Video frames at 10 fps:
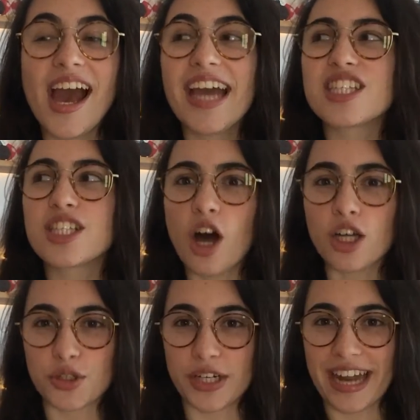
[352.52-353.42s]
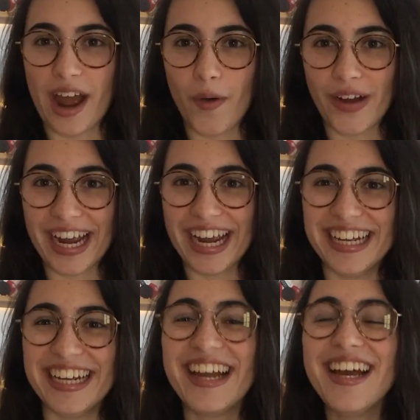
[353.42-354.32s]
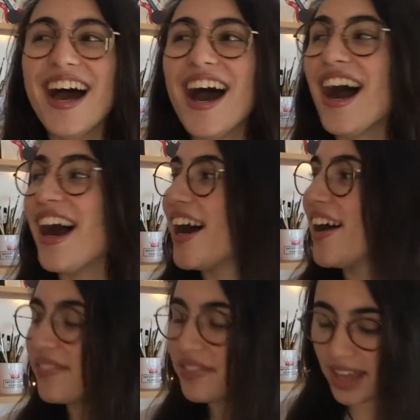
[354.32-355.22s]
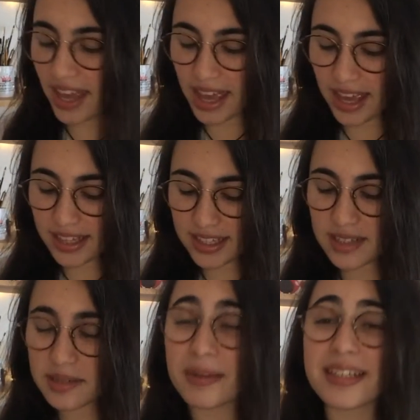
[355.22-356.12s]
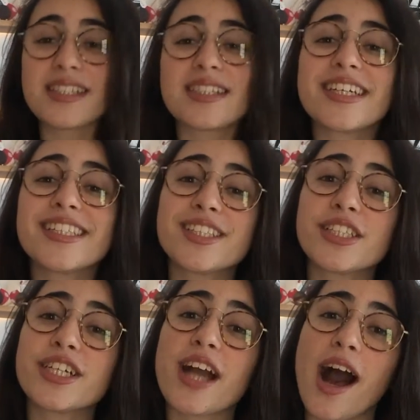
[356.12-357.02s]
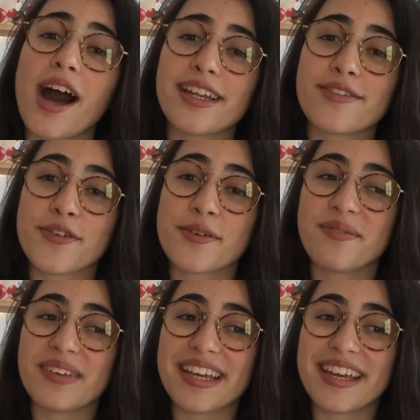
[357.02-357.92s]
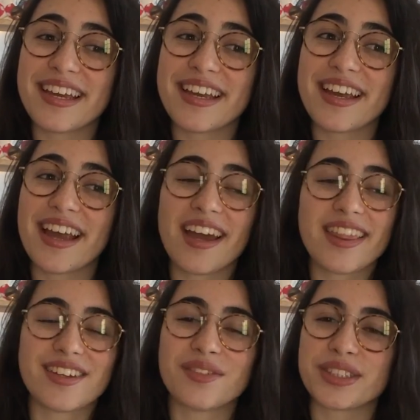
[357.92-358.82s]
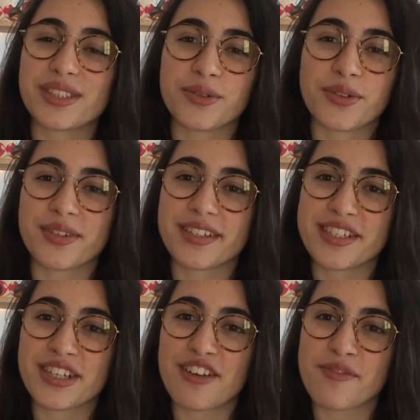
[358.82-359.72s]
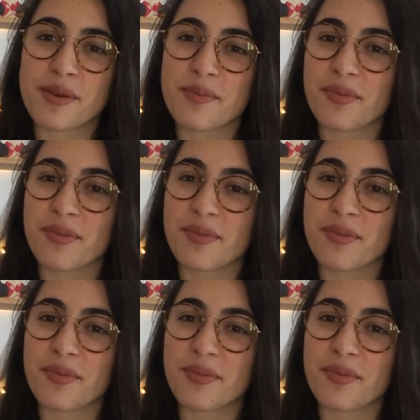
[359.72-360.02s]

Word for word: It's laundry now, okay? And my sister got it for me. I thought it was so cute that she gave me a